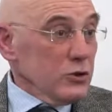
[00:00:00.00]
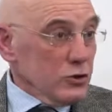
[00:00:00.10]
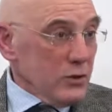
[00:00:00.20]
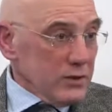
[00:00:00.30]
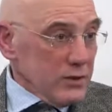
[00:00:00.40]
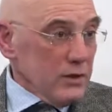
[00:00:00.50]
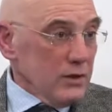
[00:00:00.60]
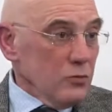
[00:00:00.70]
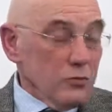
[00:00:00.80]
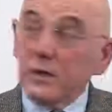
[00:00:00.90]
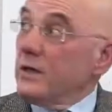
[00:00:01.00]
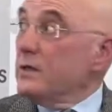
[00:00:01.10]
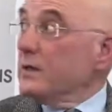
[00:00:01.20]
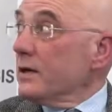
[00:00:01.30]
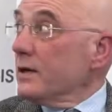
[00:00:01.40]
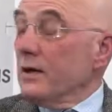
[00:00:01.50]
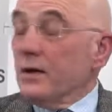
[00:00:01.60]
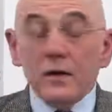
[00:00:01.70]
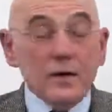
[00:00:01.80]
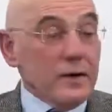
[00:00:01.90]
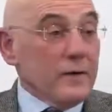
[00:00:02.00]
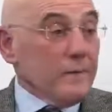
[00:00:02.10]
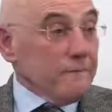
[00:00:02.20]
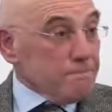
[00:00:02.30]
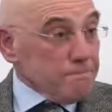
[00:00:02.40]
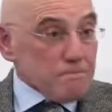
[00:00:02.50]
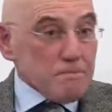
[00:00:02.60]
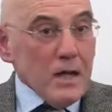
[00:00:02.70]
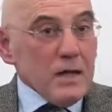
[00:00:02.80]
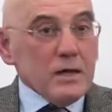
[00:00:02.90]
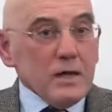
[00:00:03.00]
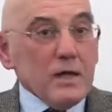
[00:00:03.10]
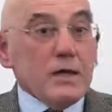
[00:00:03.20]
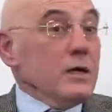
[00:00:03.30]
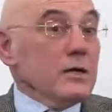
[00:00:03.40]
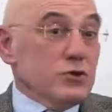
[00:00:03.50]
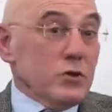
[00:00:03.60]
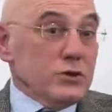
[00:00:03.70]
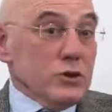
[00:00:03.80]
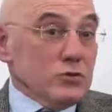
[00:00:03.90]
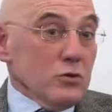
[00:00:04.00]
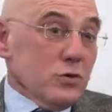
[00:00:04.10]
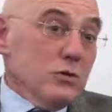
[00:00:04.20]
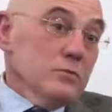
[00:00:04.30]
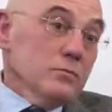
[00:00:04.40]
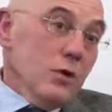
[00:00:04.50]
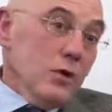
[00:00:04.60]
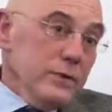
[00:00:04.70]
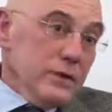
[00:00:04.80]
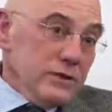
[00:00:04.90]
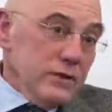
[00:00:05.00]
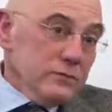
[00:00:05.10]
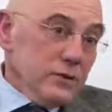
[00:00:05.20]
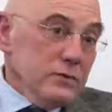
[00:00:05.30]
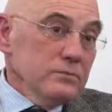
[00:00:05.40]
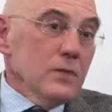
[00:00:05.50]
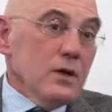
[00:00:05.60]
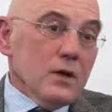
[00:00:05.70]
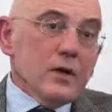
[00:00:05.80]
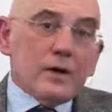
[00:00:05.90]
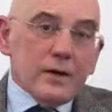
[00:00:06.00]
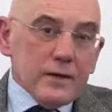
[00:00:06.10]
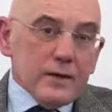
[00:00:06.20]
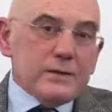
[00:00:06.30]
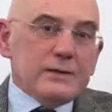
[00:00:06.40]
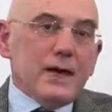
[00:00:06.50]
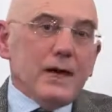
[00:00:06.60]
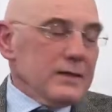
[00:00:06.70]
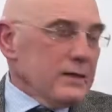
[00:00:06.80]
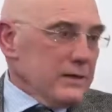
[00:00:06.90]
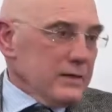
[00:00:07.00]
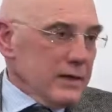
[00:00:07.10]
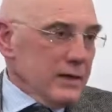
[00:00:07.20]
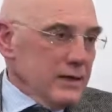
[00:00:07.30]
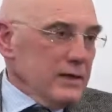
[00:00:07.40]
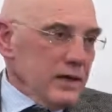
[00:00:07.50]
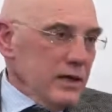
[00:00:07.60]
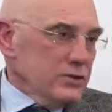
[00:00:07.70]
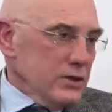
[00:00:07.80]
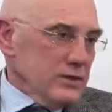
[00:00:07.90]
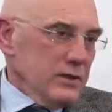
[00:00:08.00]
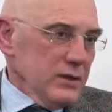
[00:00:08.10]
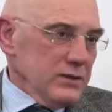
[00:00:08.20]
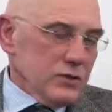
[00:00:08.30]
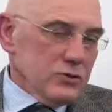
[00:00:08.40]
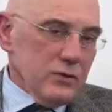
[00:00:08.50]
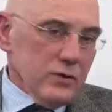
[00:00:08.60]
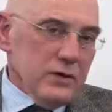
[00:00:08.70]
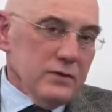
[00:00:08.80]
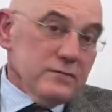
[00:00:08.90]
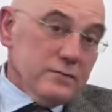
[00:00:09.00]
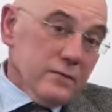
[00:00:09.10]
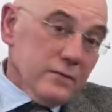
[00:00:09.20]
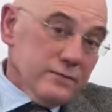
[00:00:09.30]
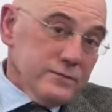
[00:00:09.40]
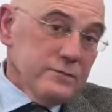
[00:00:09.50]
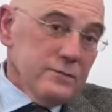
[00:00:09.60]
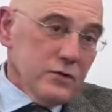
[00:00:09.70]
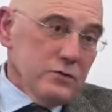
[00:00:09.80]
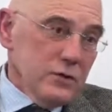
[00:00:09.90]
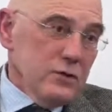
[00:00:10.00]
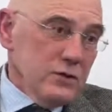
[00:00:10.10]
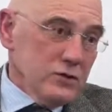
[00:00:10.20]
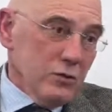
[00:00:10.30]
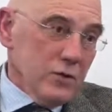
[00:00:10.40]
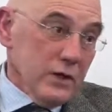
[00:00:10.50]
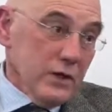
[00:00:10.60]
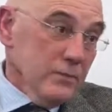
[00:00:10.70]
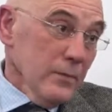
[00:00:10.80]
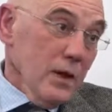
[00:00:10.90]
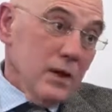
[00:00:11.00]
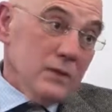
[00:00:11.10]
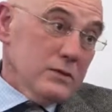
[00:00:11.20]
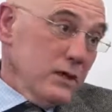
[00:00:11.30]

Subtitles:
on part of the territory of Ukraine. Let's look at what is Ukraine from the point of view of objective knowledge.